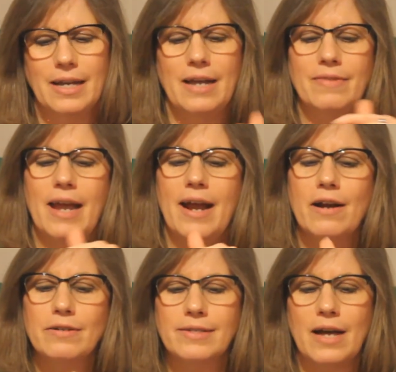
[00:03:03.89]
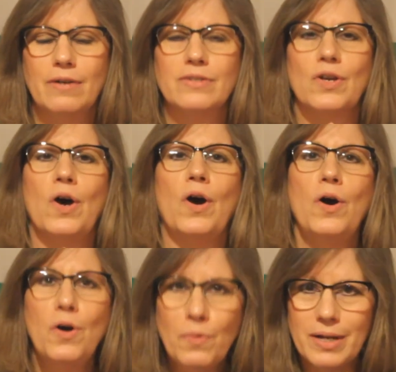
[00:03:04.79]
And the air cell is
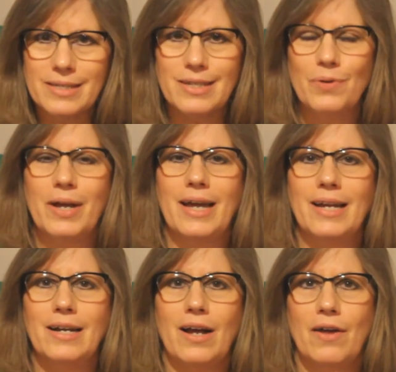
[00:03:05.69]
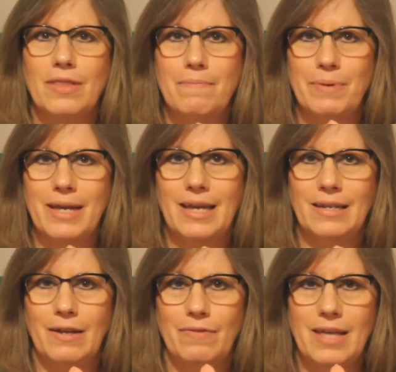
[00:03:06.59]
always located on the big
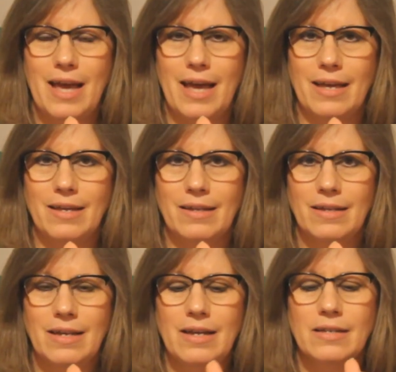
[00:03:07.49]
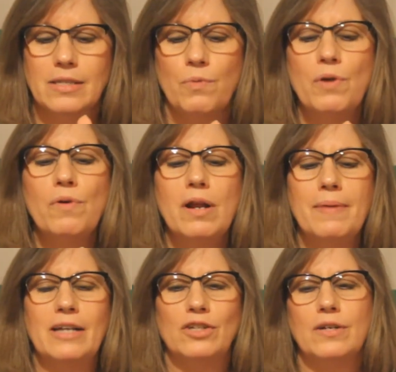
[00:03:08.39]
end of the egg. So we want to
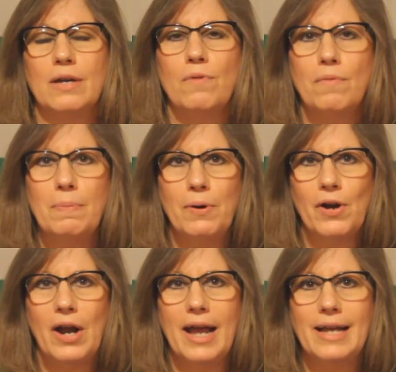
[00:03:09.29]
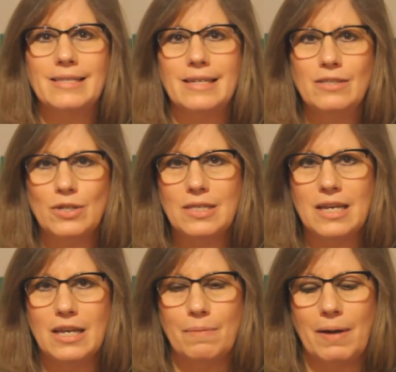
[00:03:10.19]
make sure that when we put our eggs into the
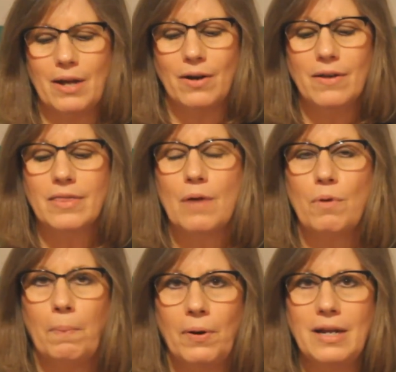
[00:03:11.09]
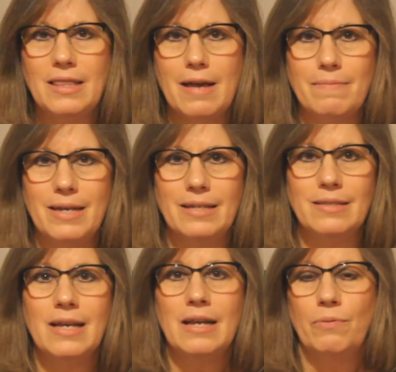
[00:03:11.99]
incubator, that we're putting them
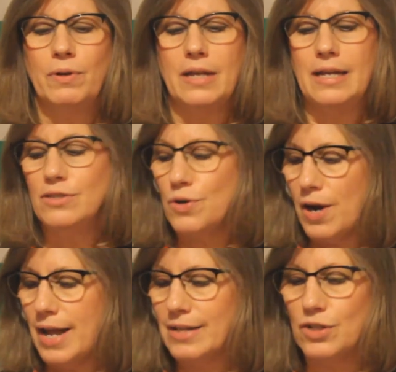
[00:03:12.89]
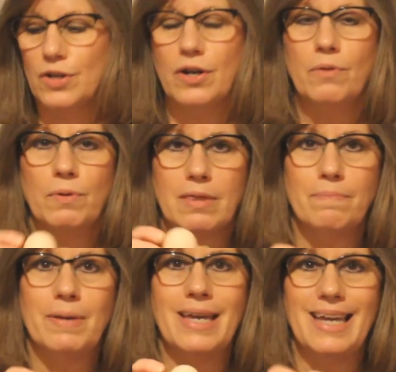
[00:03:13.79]
in with, into our egg turner with the
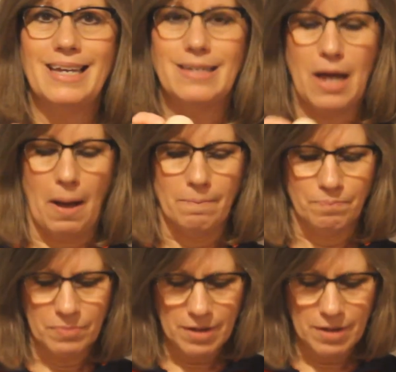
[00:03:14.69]
big end up.